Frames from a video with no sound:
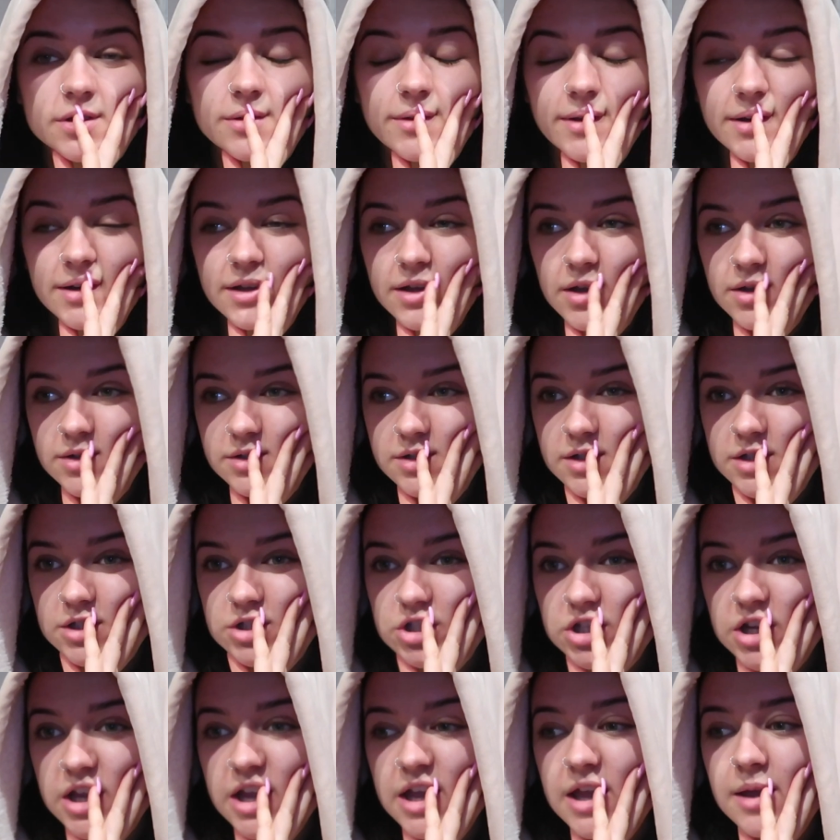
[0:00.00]
gonna go to the
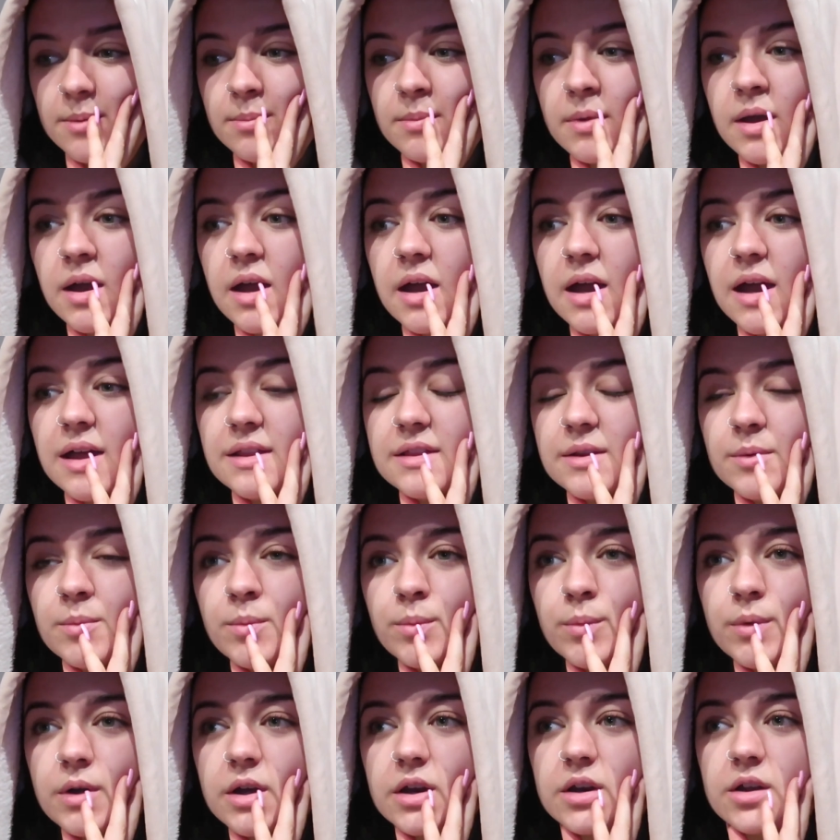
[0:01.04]
gym and
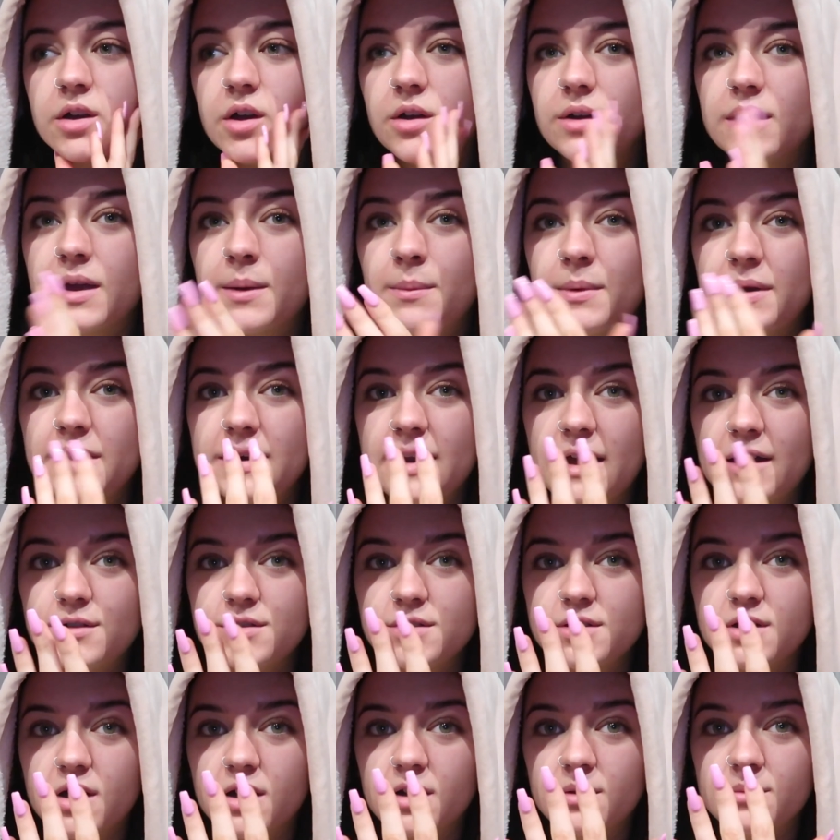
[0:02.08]
then we're gonna go and get my
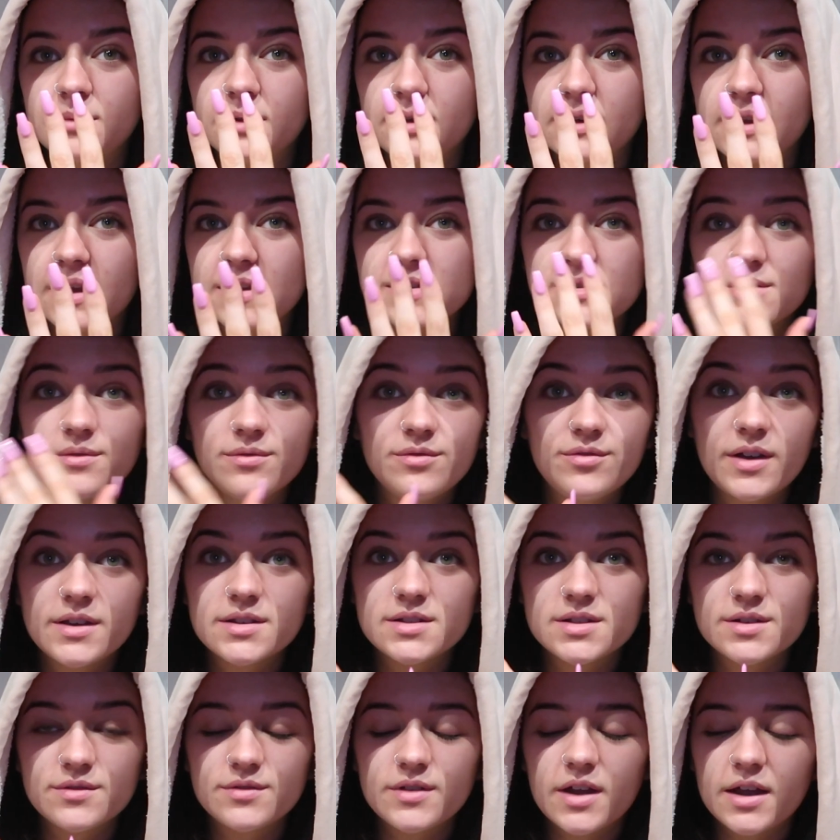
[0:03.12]
nails done. I'm gonna get some
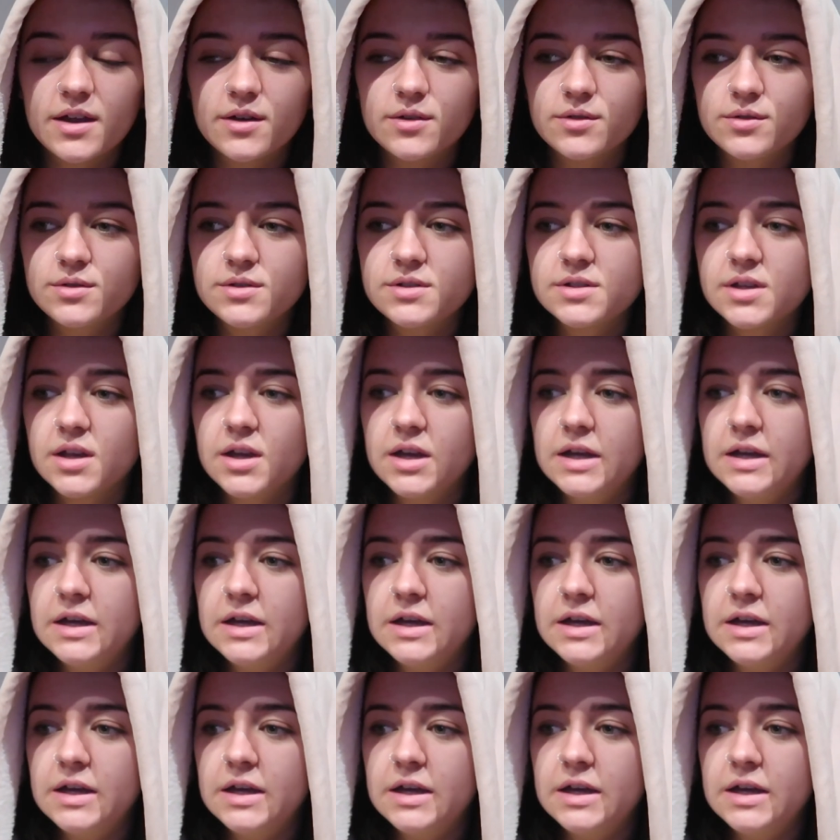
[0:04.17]
festive nails.